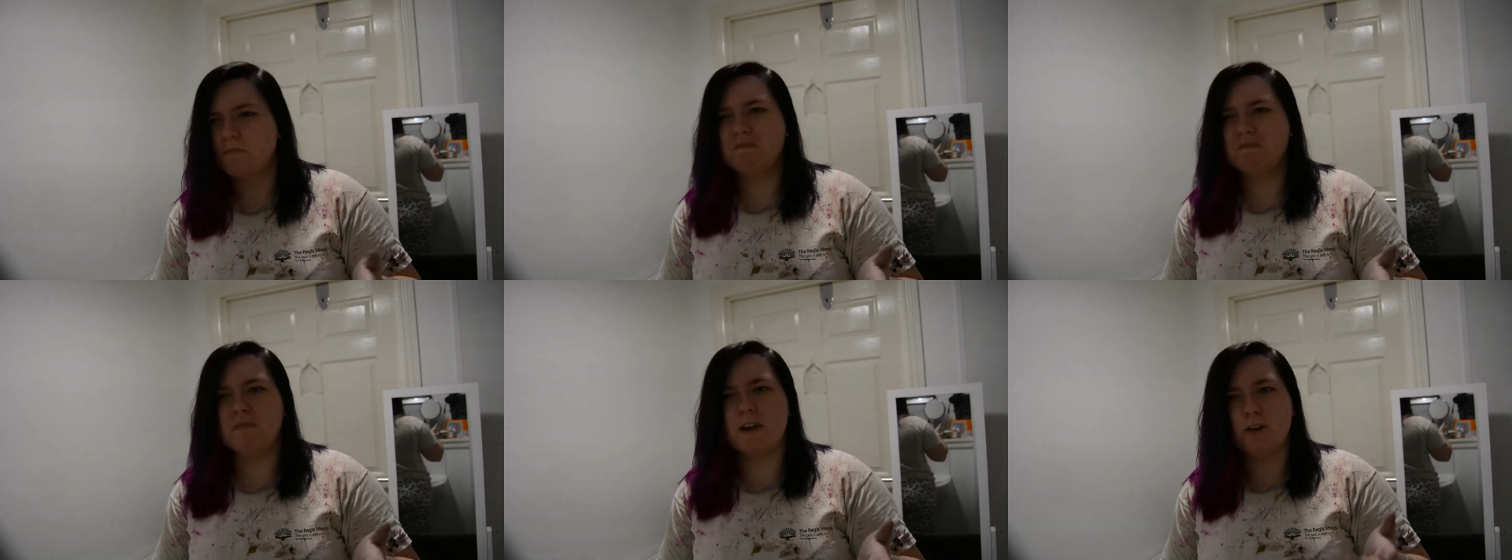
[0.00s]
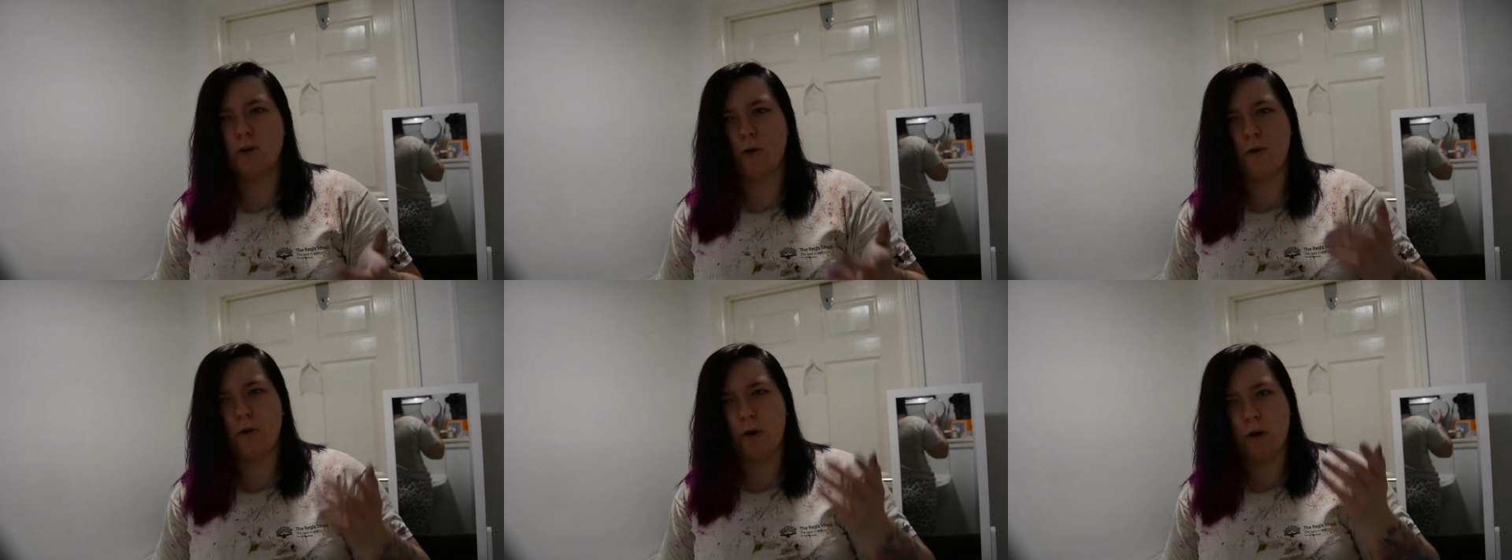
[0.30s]
I
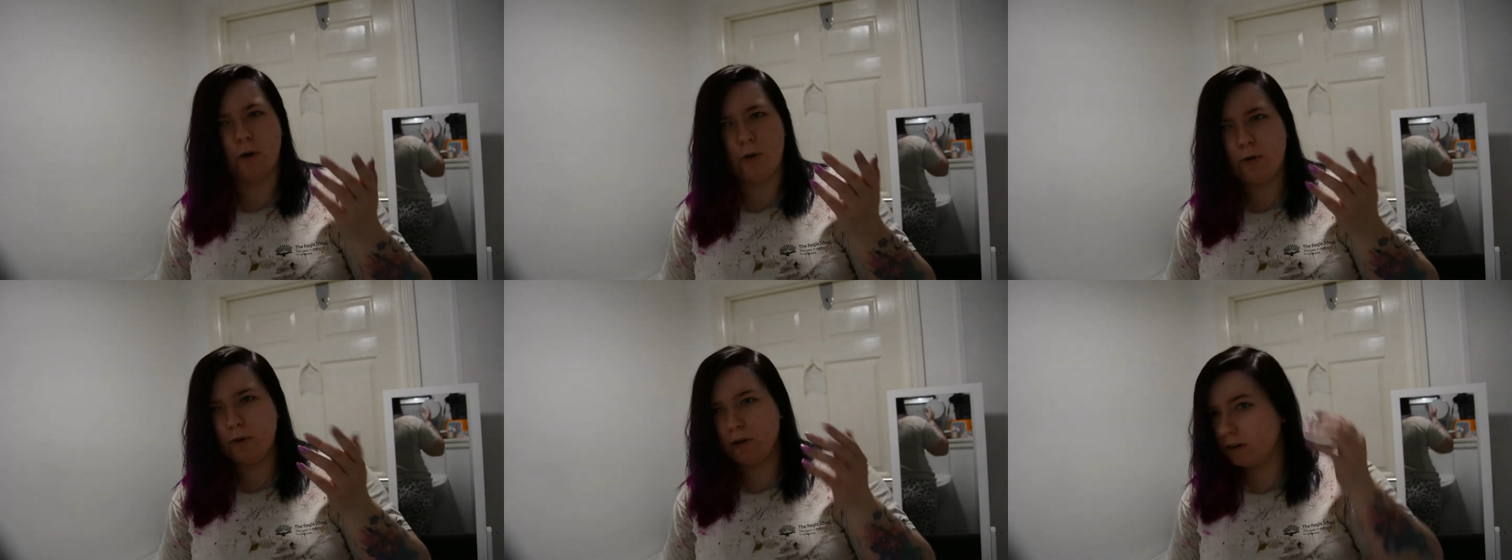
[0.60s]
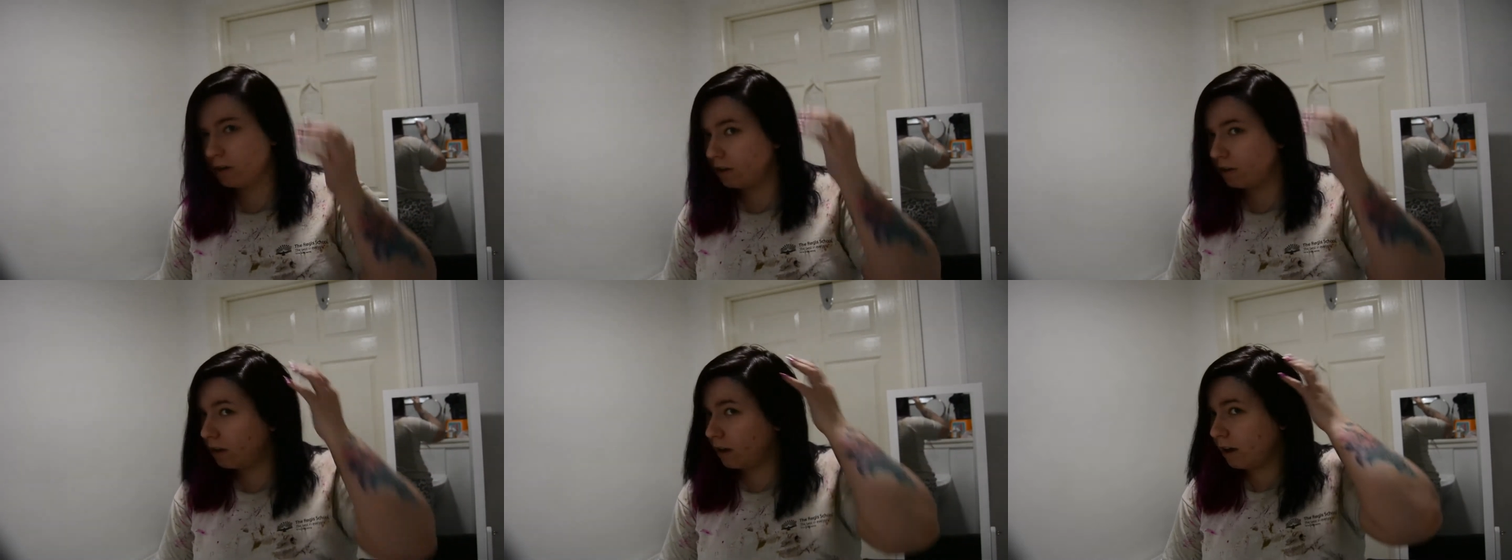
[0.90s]
don't know.
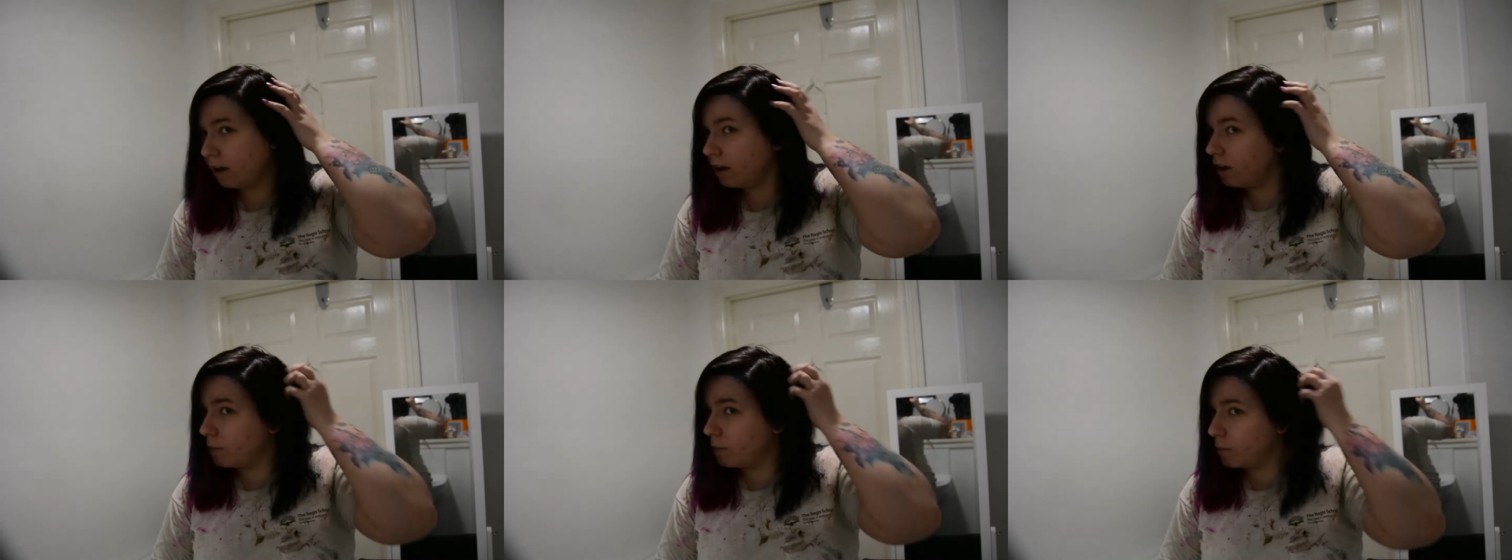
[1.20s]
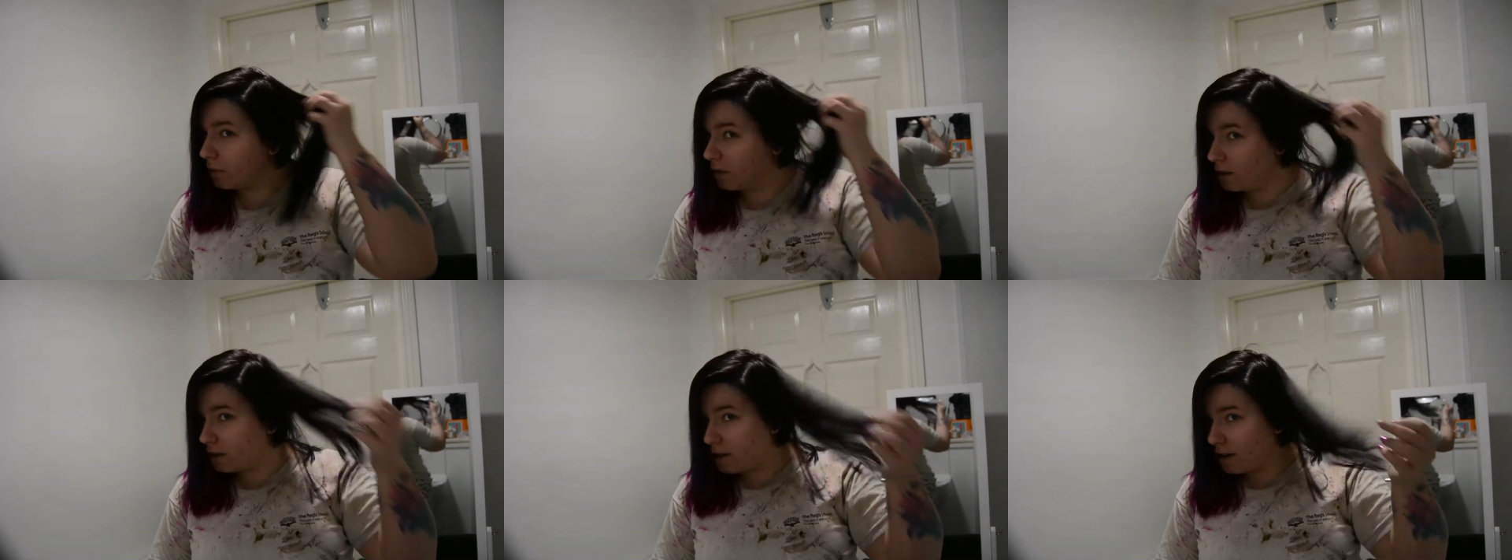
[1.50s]

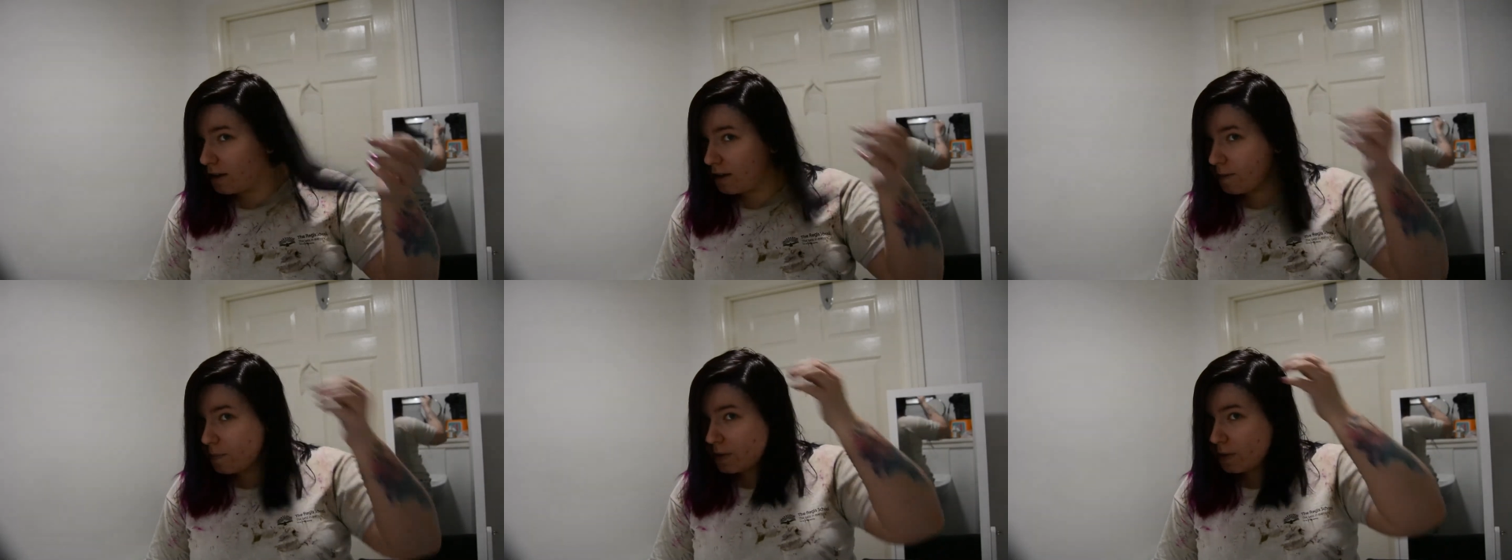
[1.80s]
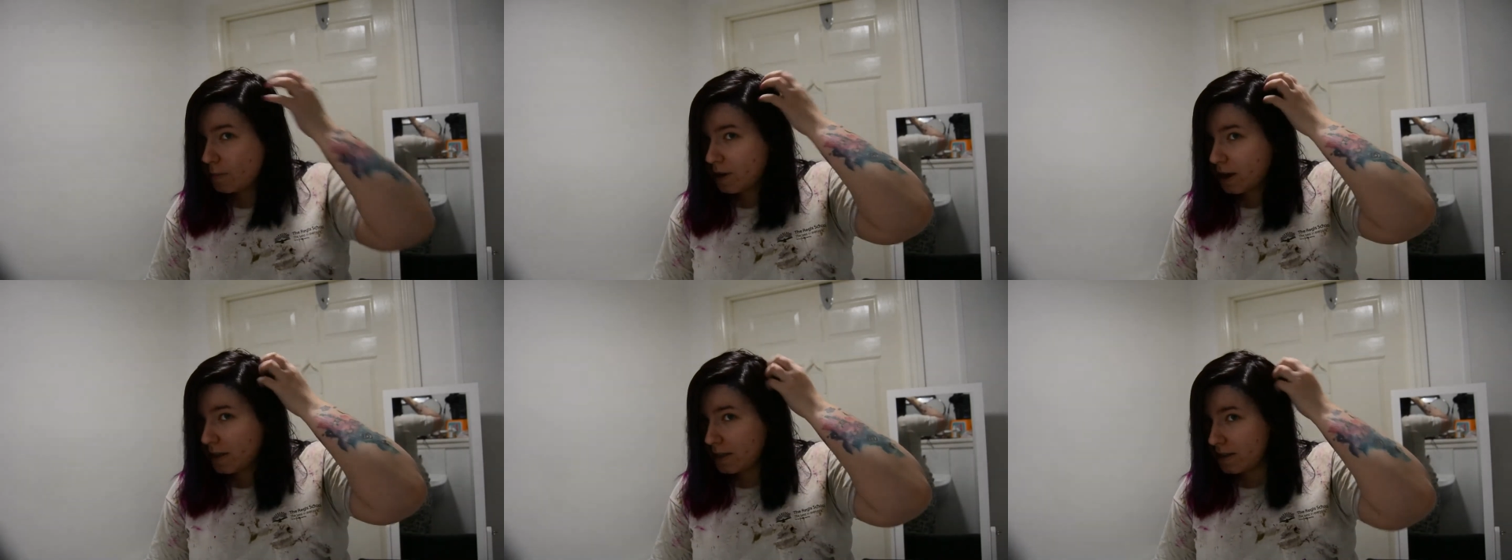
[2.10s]
But yeah,